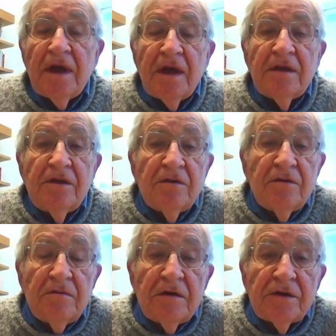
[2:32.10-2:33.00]
and
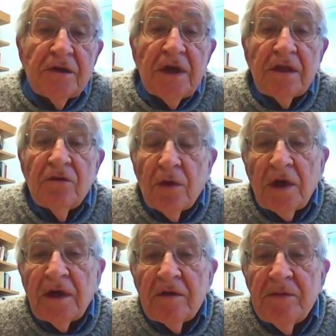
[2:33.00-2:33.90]
to set the
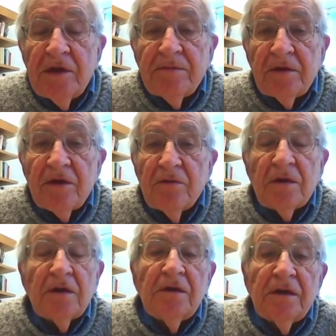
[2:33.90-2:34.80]
working people of the
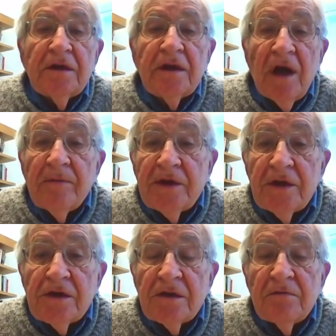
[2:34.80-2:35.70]
world in
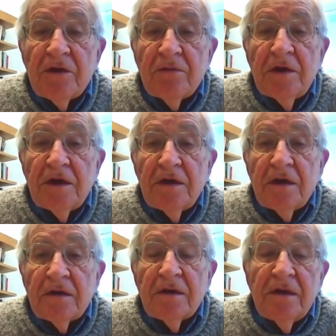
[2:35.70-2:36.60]
competition with one
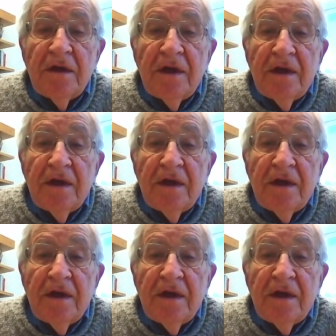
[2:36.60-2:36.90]
another